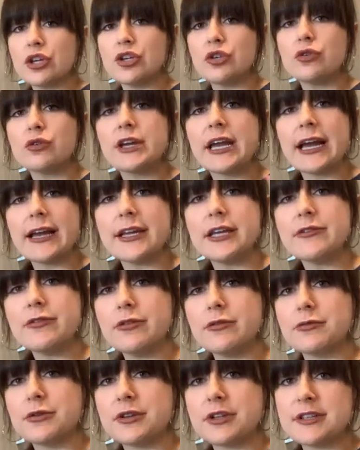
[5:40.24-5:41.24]
You can't
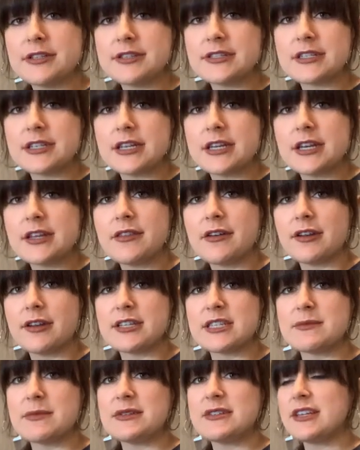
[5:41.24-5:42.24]
even really see that
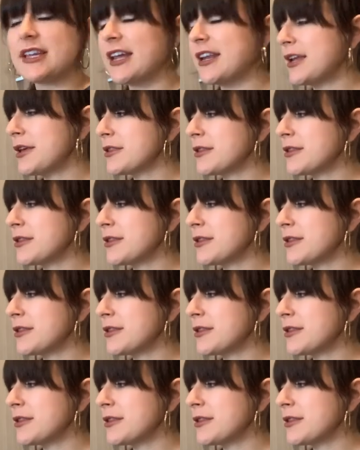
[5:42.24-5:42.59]
it's missing any